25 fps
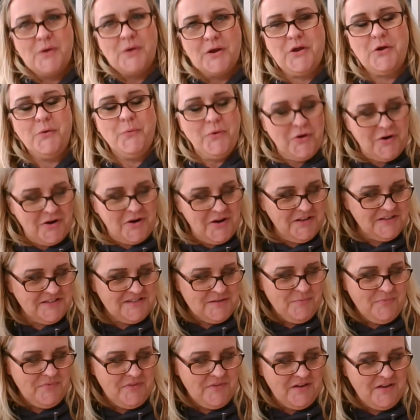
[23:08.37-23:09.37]
I could work on
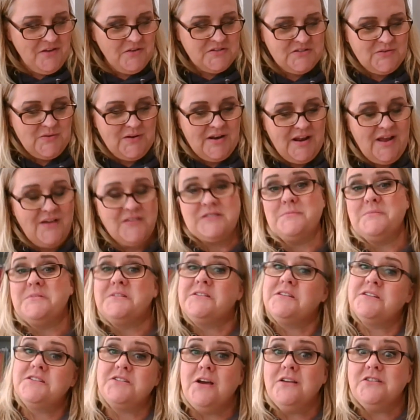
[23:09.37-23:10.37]
something else, so I'd have
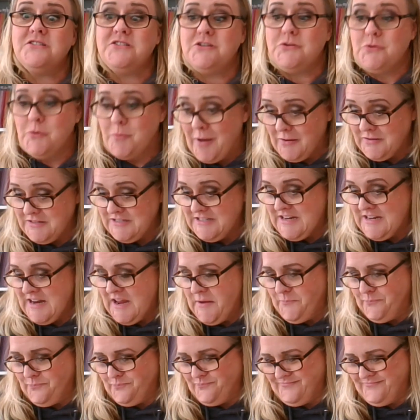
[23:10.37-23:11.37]
something to talk to you about today.